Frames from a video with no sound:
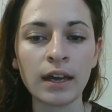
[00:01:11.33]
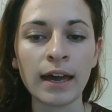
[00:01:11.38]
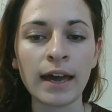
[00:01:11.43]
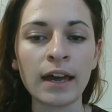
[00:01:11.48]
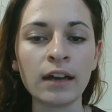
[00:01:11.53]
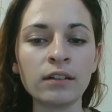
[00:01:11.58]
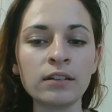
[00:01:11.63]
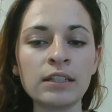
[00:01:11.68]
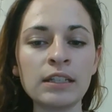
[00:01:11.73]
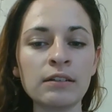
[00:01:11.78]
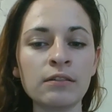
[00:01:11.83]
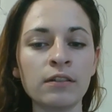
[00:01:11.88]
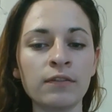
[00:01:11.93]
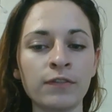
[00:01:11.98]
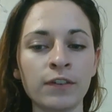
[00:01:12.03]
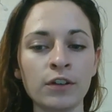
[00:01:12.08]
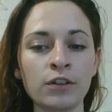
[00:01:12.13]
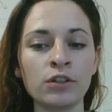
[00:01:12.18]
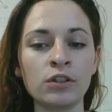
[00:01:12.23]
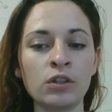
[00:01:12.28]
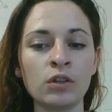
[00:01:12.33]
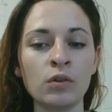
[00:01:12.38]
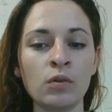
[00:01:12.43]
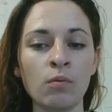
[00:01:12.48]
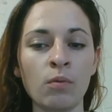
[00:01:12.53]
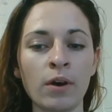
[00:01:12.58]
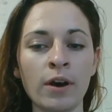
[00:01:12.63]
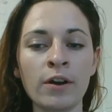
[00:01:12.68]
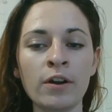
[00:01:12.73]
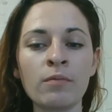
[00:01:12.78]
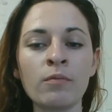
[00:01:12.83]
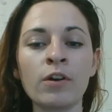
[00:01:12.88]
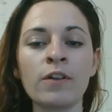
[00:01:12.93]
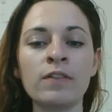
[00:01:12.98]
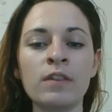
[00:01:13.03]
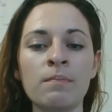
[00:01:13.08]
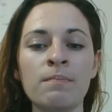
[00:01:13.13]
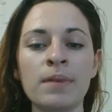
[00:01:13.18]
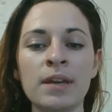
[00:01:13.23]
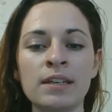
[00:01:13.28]
LD refers to one or more
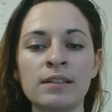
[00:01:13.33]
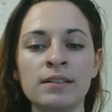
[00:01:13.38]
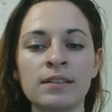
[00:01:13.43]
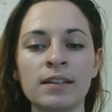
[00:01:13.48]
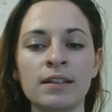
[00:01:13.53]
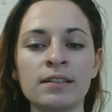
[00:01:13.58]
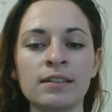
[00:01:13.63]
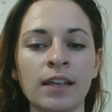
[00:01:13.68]
of the basic